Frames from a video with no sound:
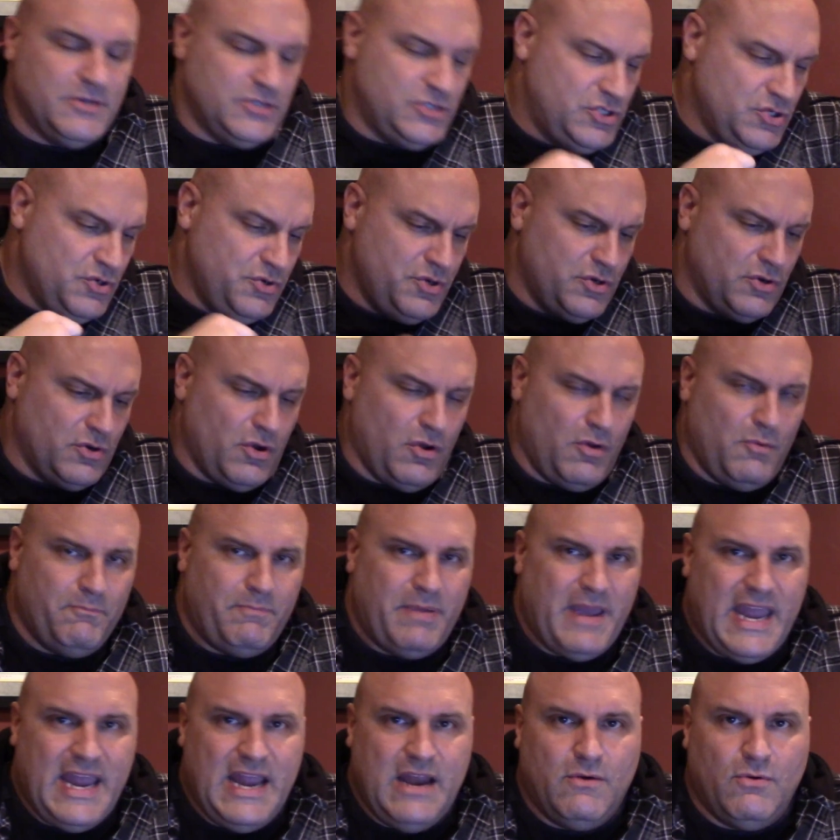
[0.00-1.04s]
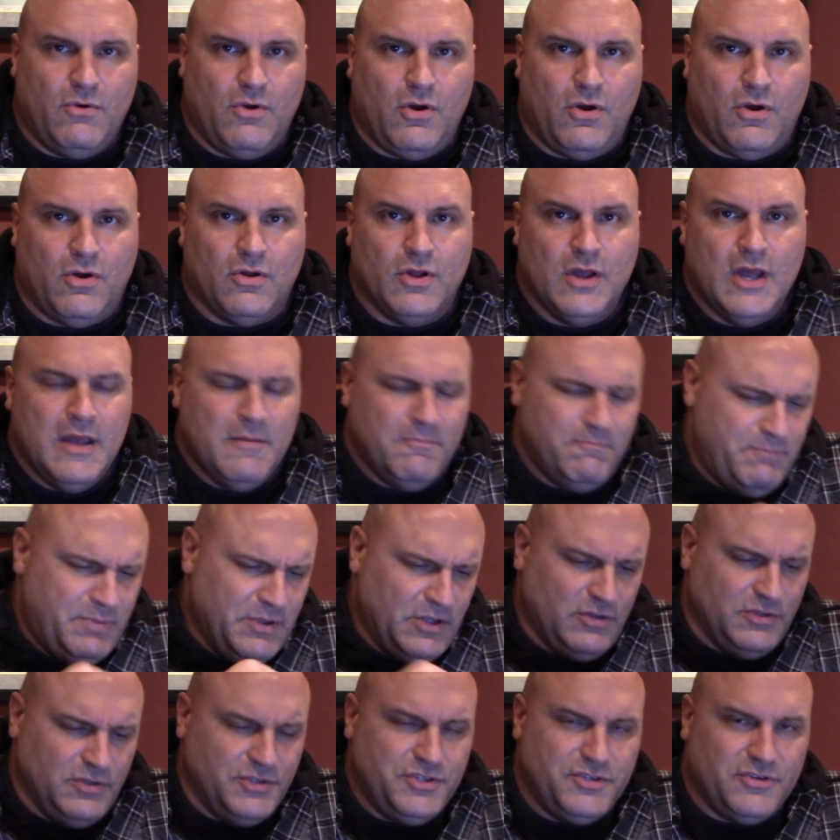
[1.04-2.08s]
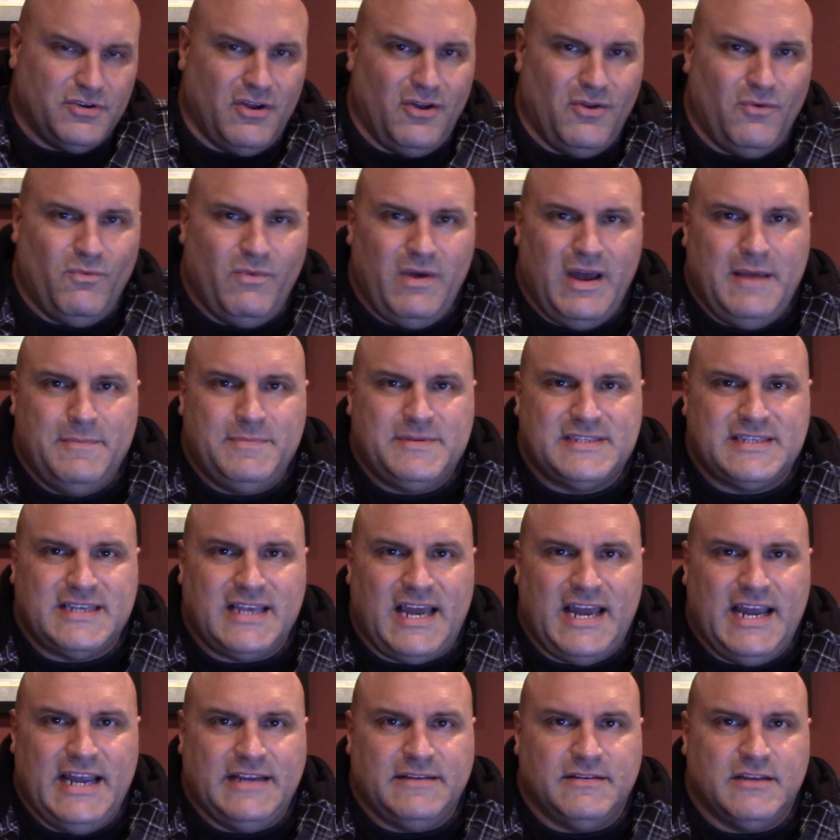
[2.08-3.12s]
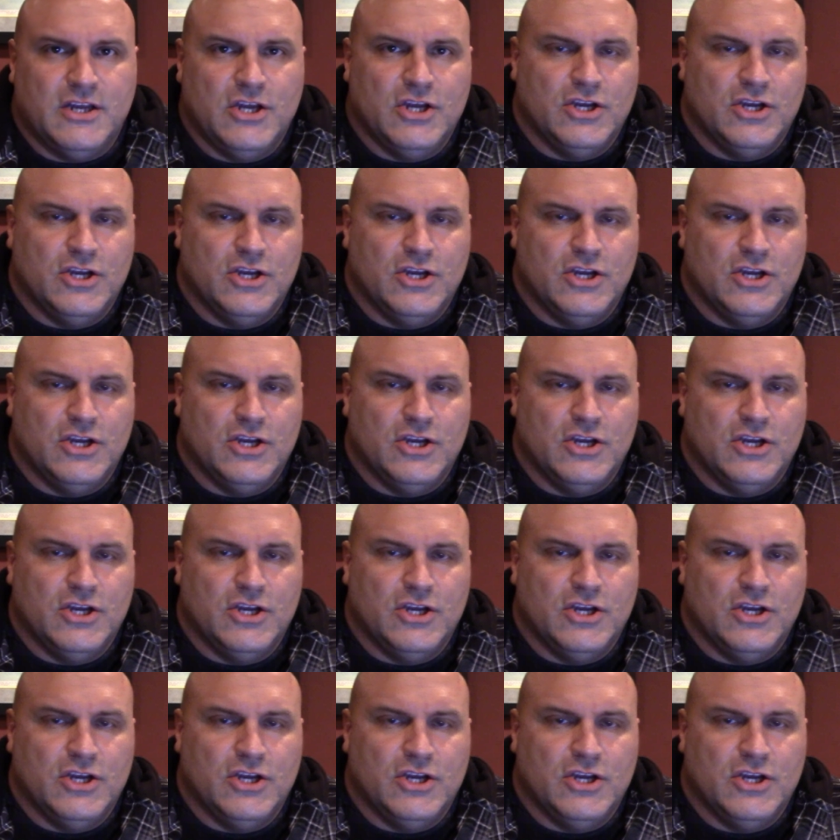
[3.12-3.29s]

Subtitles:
Do your own payroll. Build your own website.